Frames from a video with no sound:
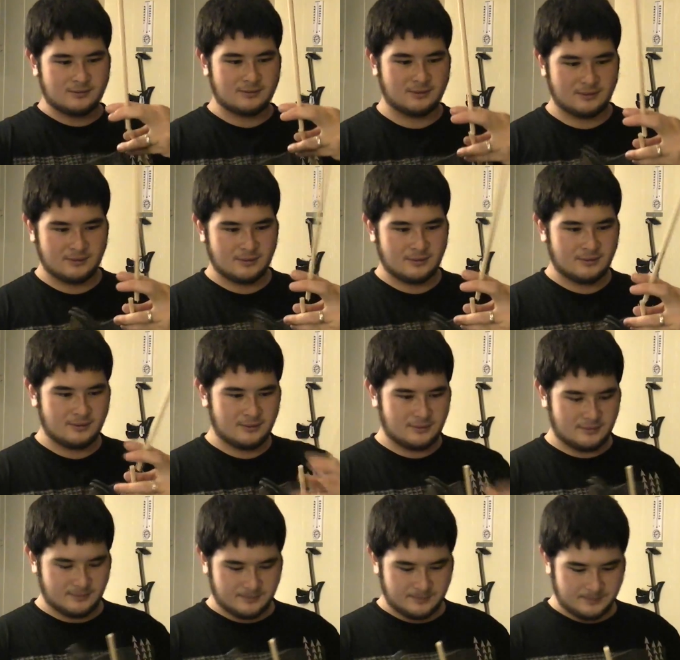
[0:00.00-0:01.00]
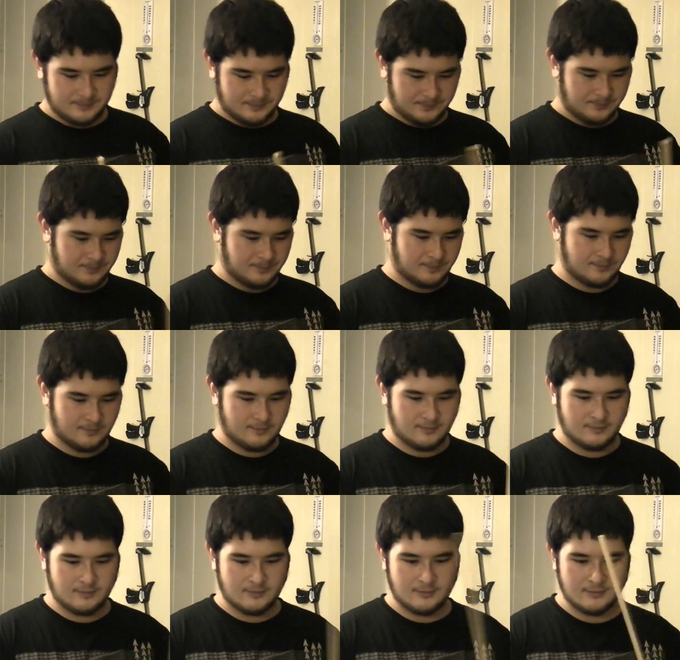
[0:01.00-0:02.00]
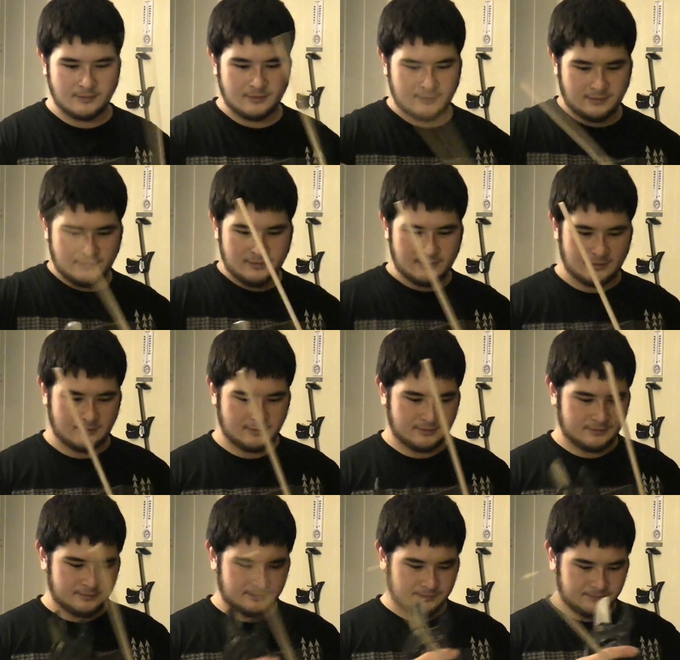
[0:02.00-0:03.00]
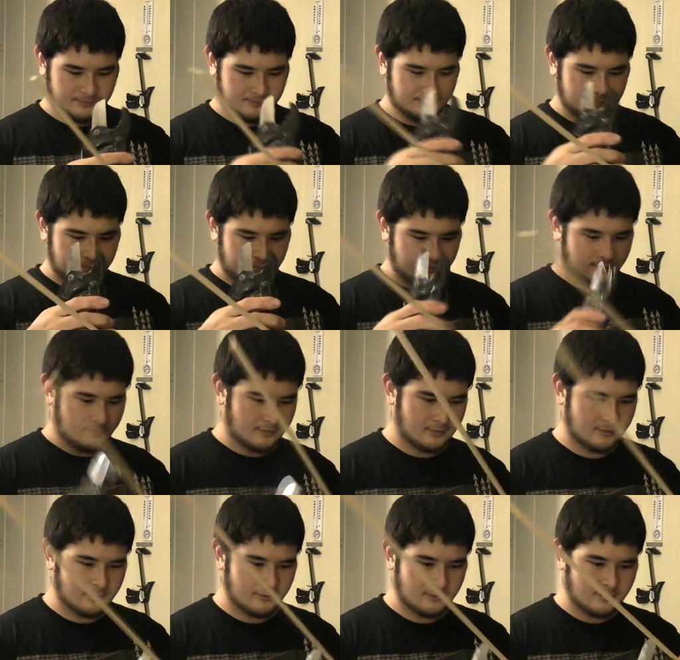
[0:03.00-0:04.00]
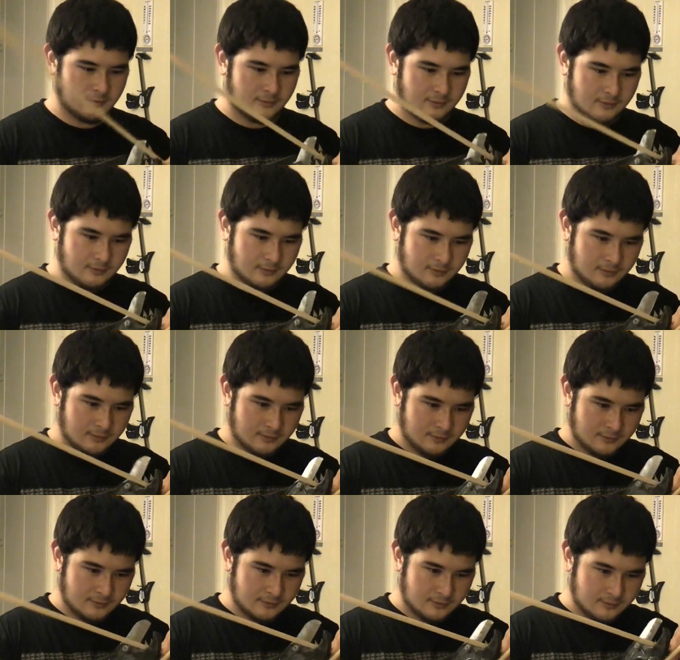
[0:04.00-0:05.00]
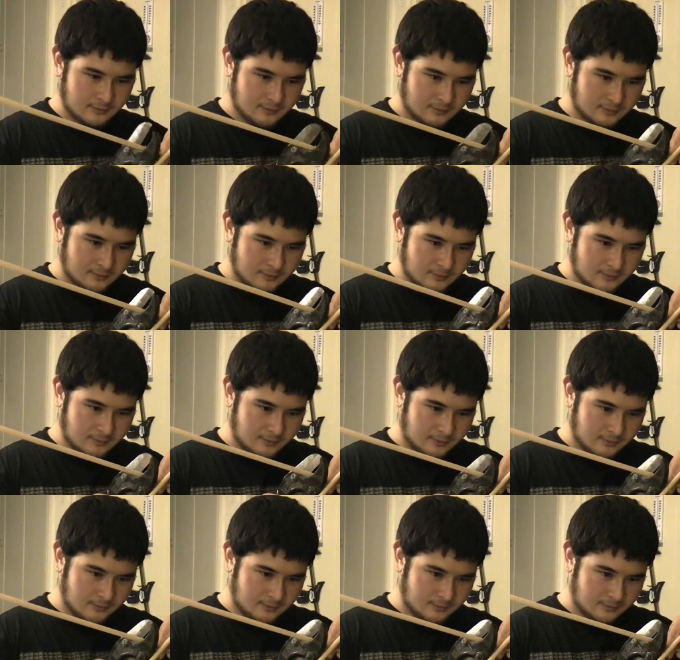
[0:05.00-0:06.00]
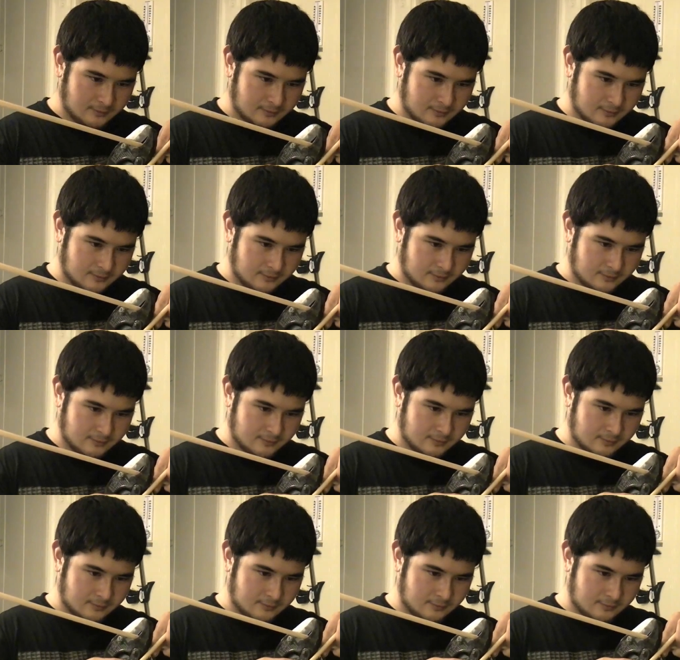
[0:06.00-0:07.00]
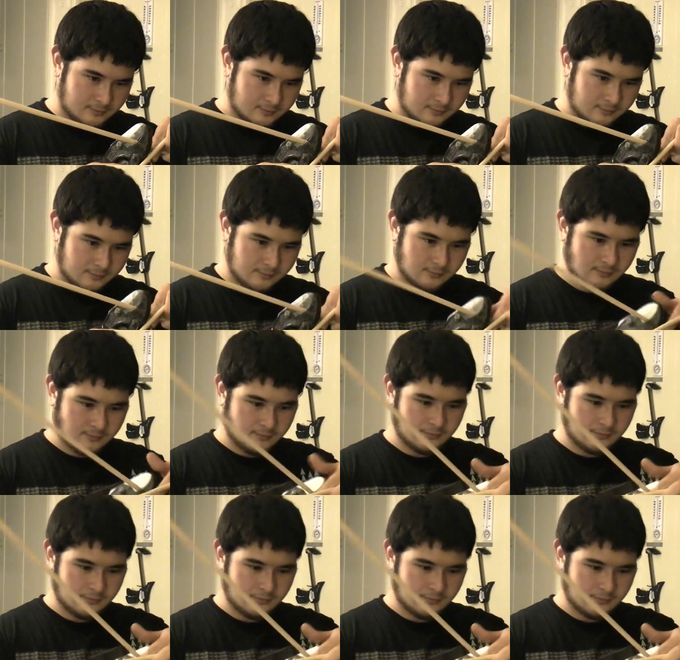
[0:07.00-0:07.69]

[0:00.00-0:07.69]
No one is speaking in this clip.